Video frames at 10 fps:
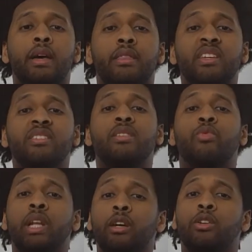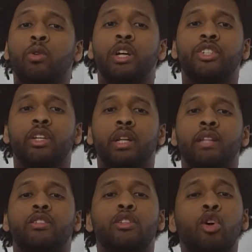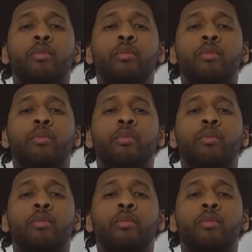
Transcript: This is a really good question, and so